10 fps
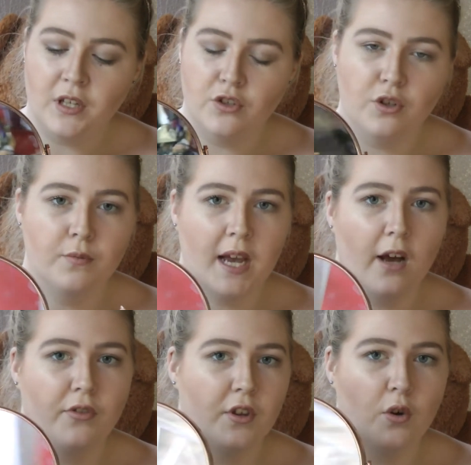zoomed
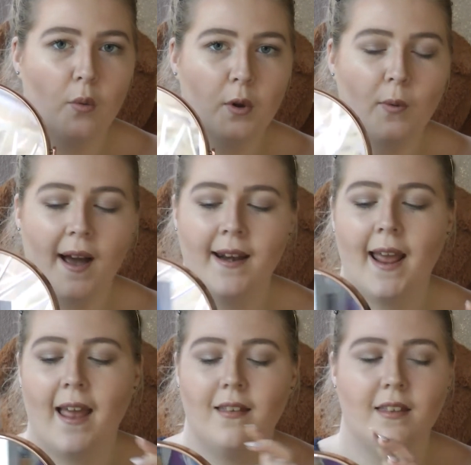out, the normal one,
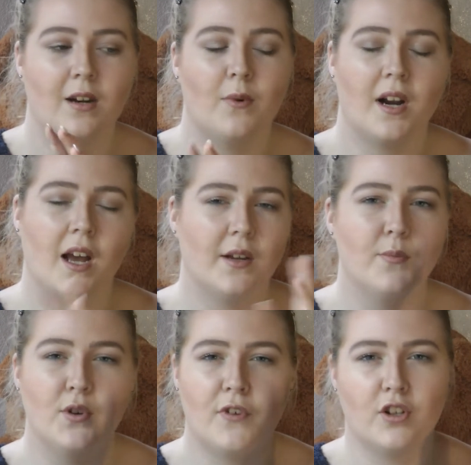and then when I
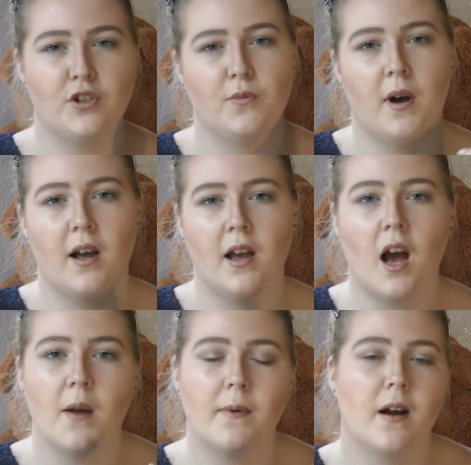move on to my
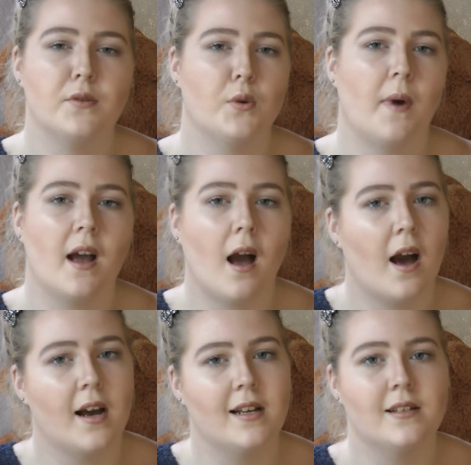eyebrows or my
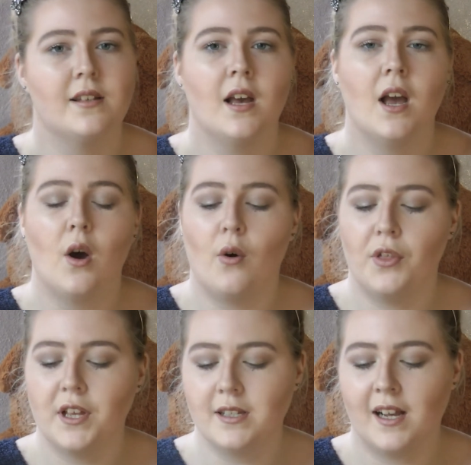eyes or
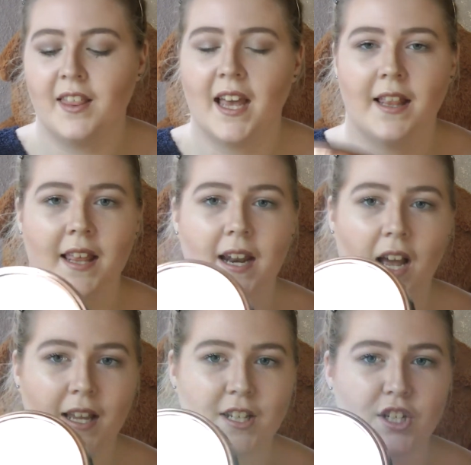things like that, then
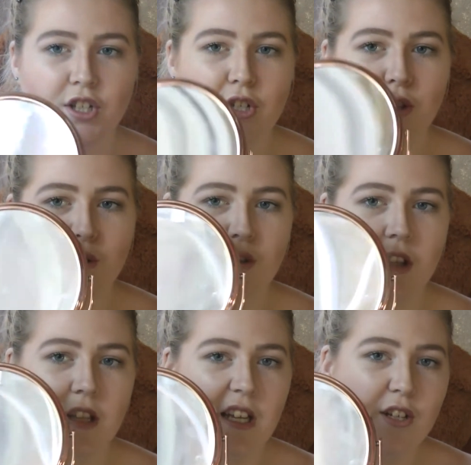I can just use
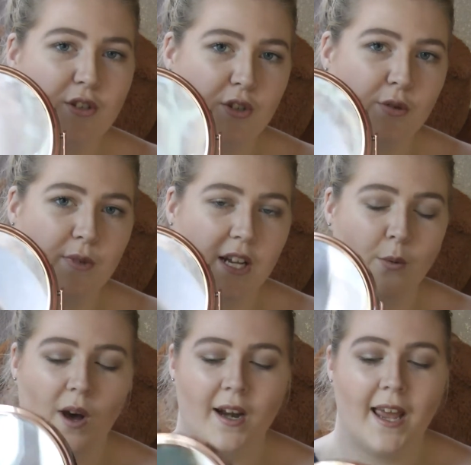the zoomed in
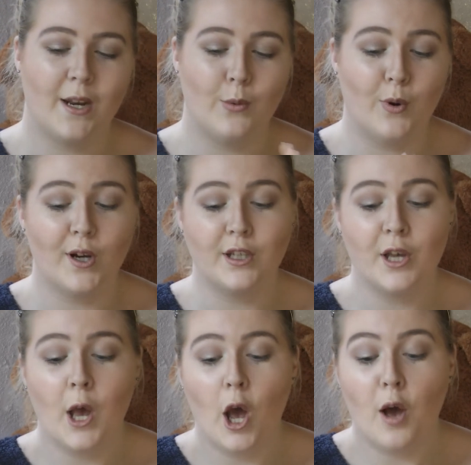one, and it works
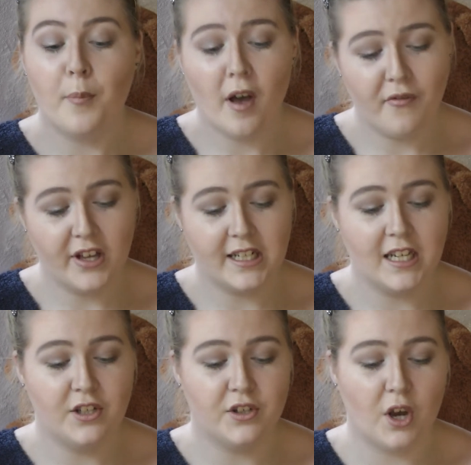
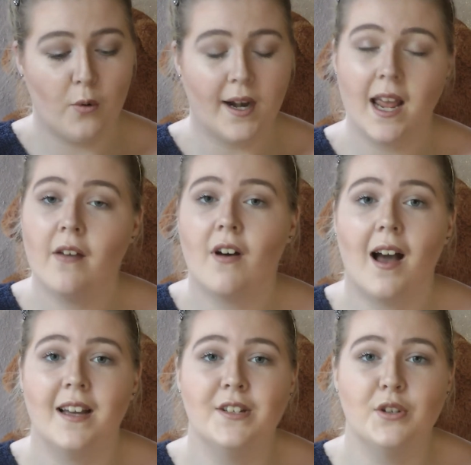perfectly. So whenever
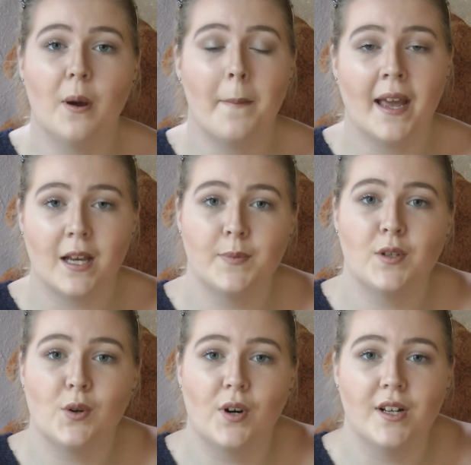I do makeup
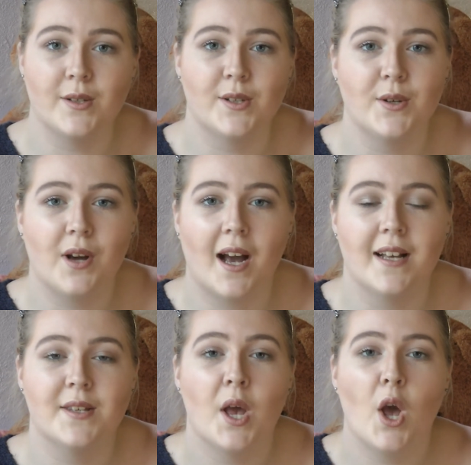tutorials, you
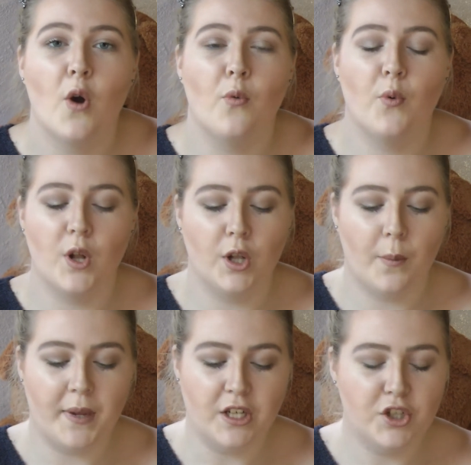guys will
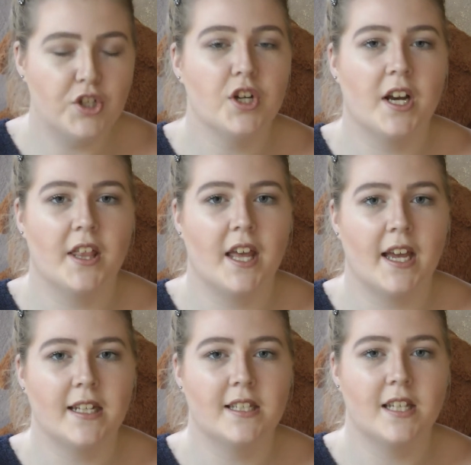be sure
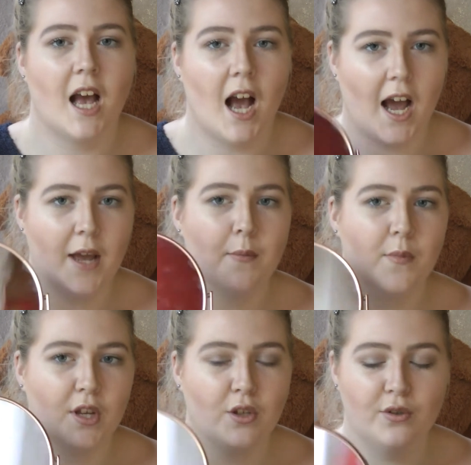that I am
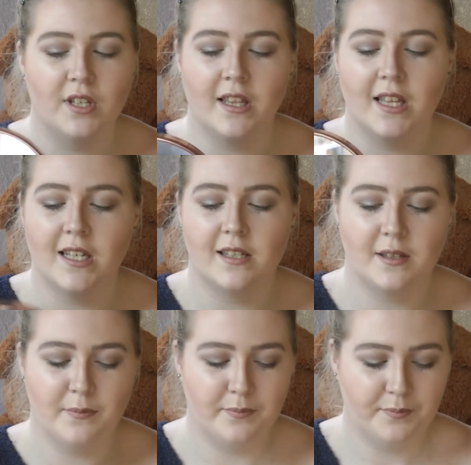using
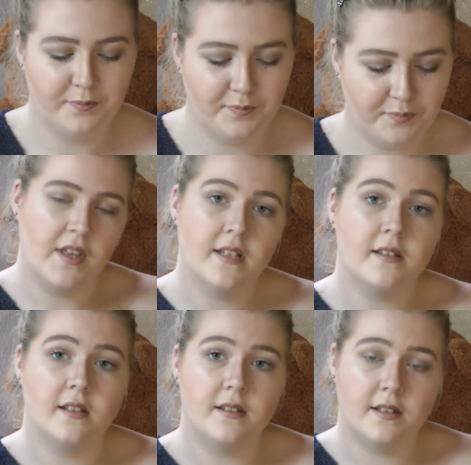this. This
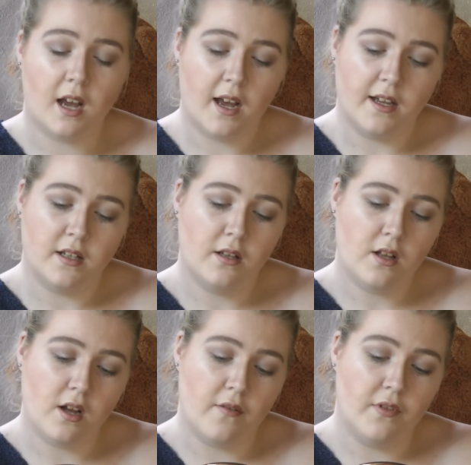style
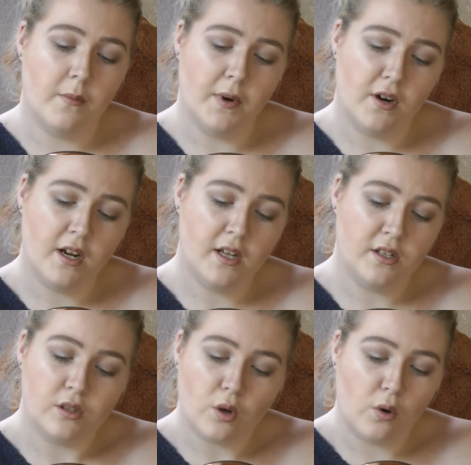of the mirror
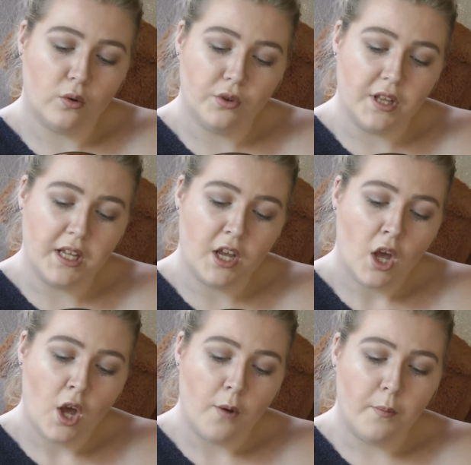is called the
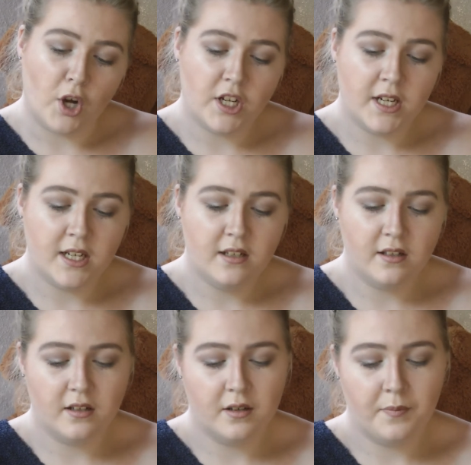
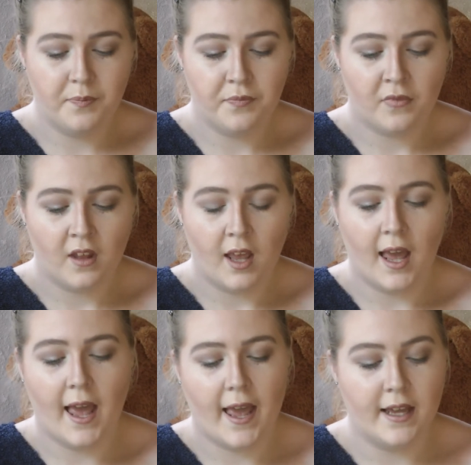Modernist,
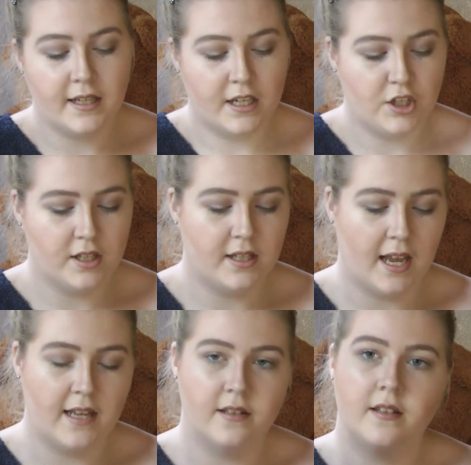and it just
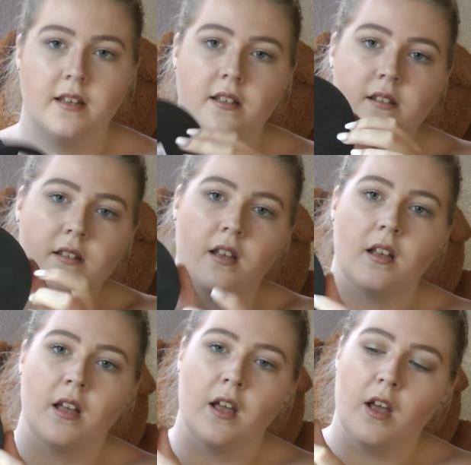has this
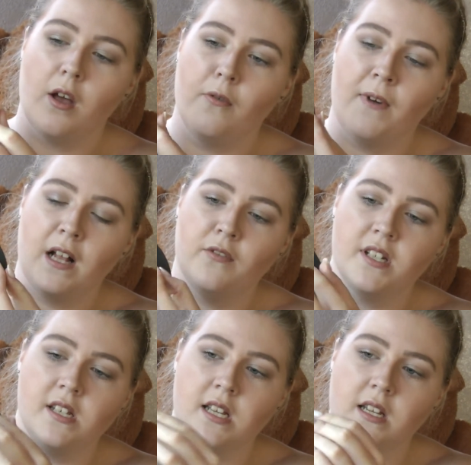velvety